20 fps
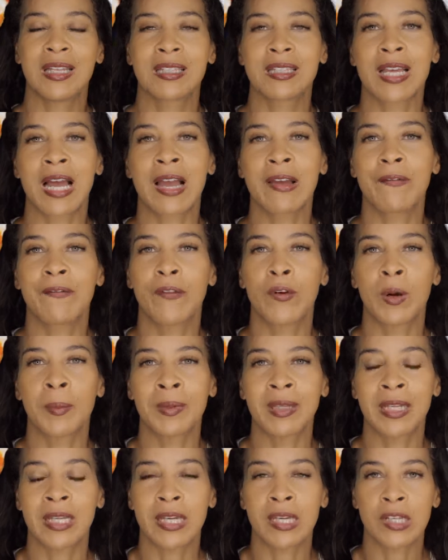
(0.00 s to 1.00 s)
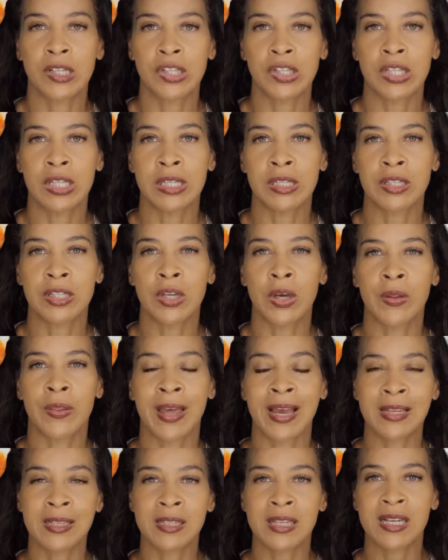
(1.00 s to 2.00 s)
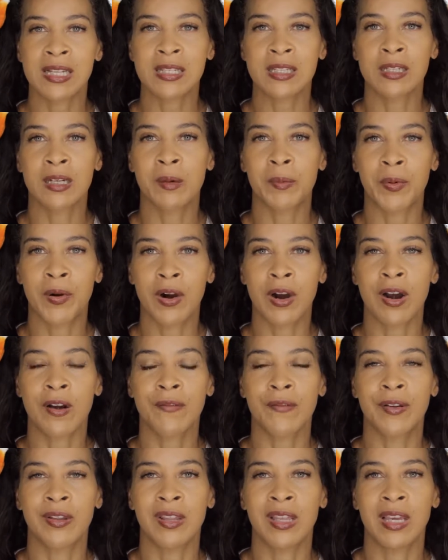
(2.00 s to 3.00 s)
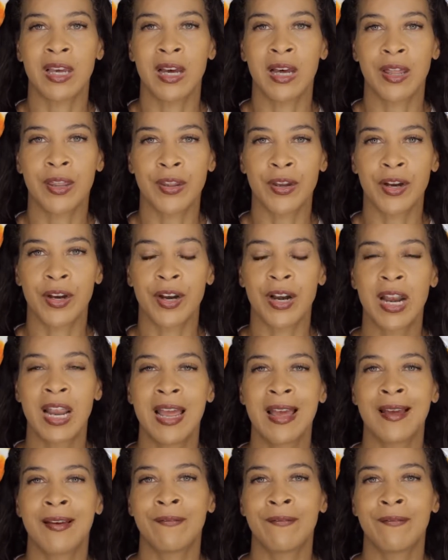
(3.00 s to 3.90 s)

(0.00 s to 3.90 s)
type formulation, so that sets it apart for the other